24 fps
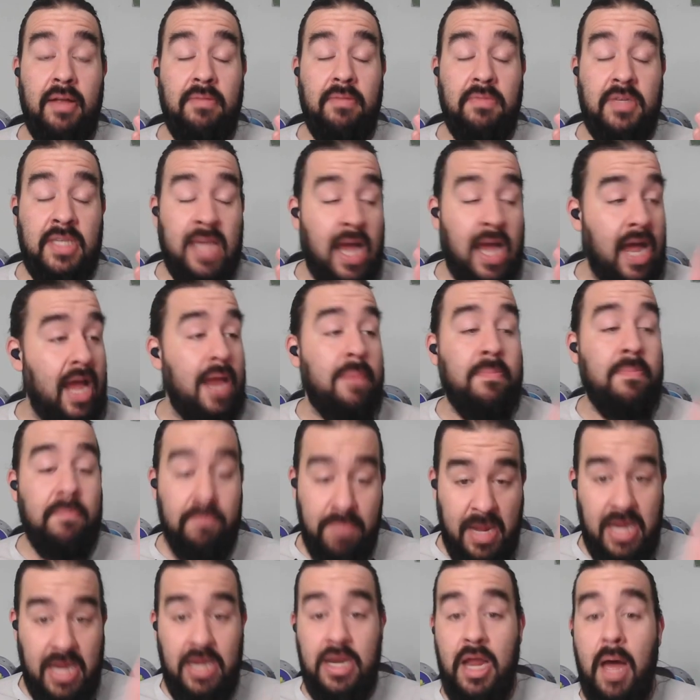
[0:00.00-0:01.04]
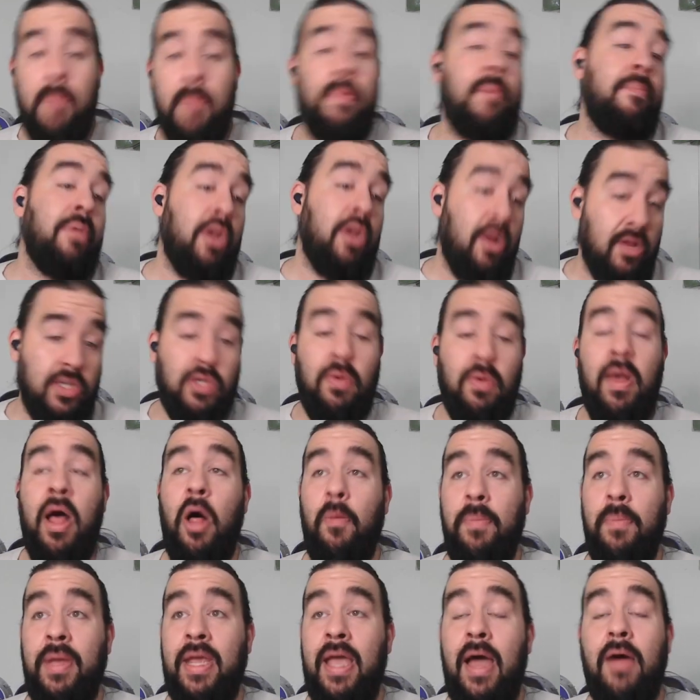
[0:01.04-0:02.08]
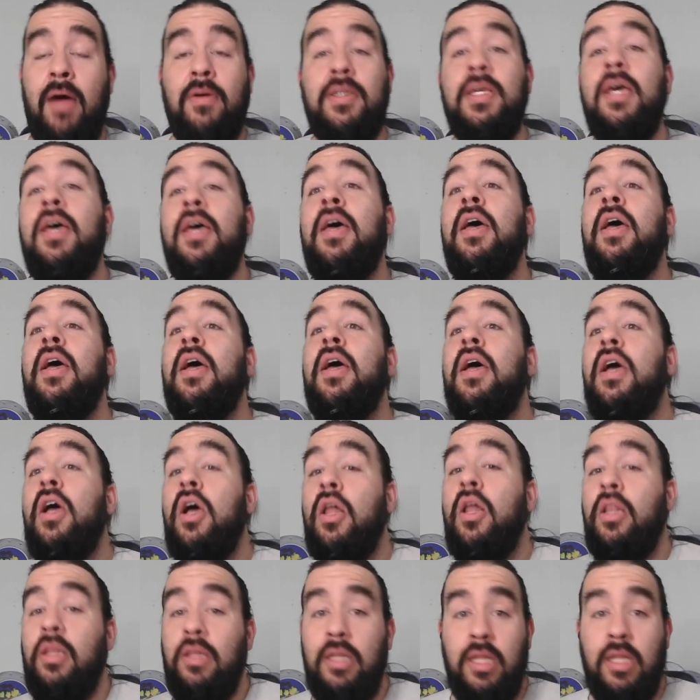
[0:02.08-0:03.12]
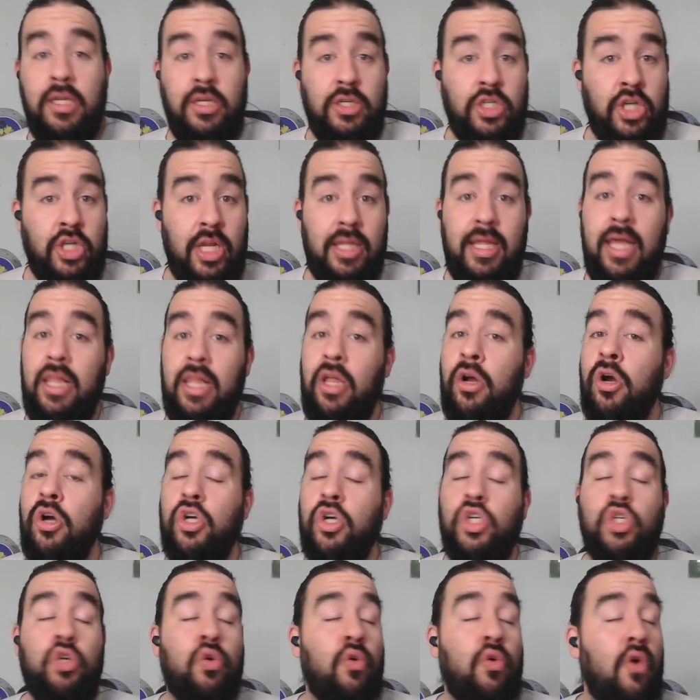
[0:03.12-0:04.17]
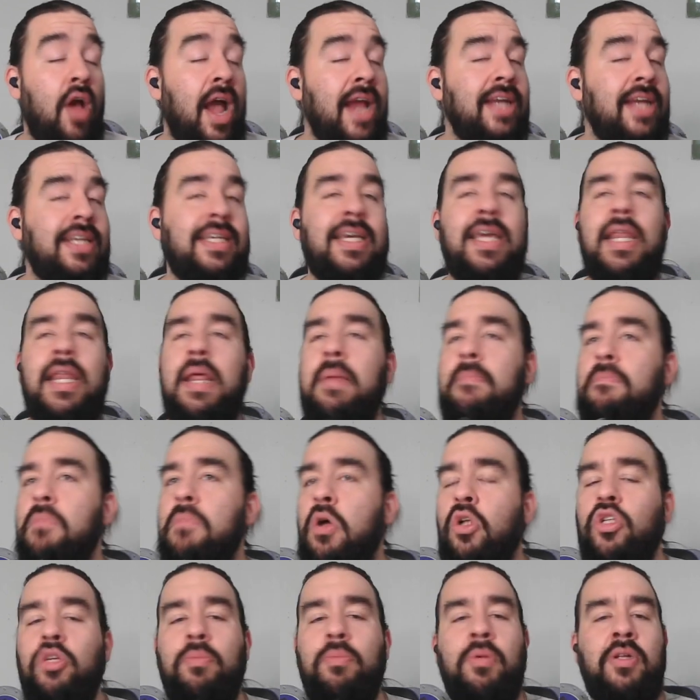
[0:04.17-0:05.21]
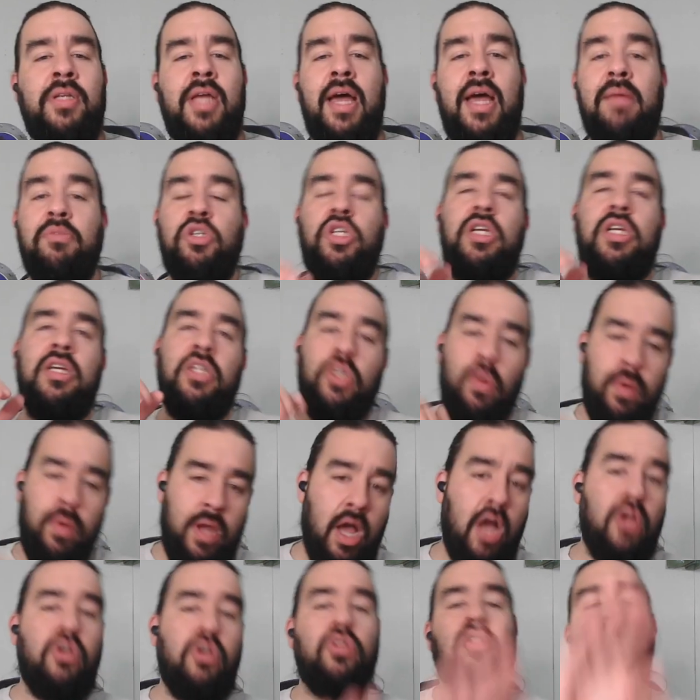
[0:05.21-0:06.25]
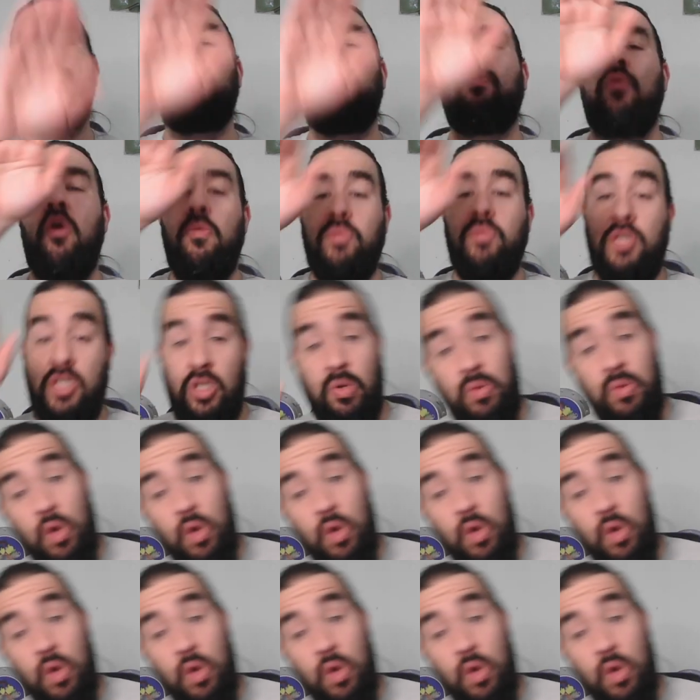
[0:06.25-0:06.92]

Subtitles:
time beaten up, but also helping out. Legit Layla Hirsch trying to get in multiple times. She is going under the rope. She's going